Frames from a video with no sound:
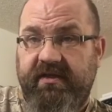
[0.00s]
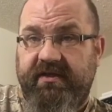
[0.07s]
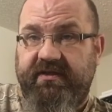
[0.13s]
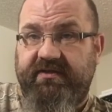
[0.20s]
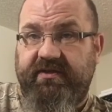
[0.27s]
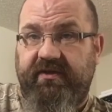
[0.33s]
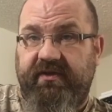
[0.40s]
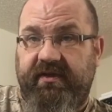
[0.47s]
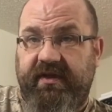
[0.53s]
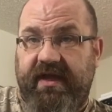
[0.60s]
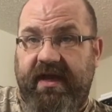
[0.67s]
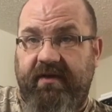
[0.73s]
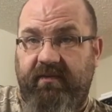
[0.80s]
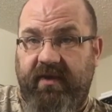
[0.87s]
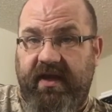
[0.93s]
so then
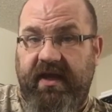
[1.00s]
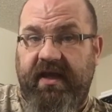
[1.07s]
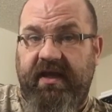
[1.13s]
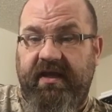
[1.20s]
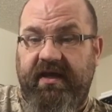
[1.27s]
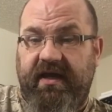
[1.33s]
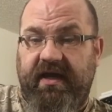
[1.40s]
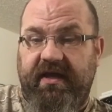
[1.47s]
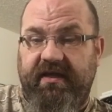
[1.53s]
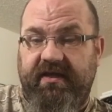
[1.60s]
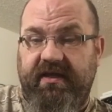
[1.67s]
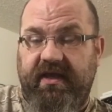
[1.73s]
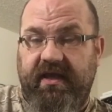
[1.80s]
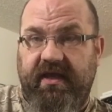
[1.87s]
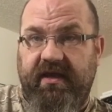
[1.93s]
that way I
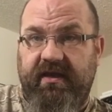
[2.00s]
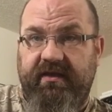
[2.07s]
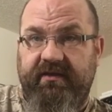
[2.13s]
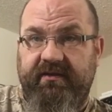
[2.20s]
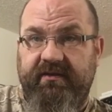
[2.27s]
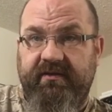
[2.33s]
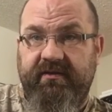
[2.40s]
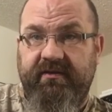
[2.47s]
can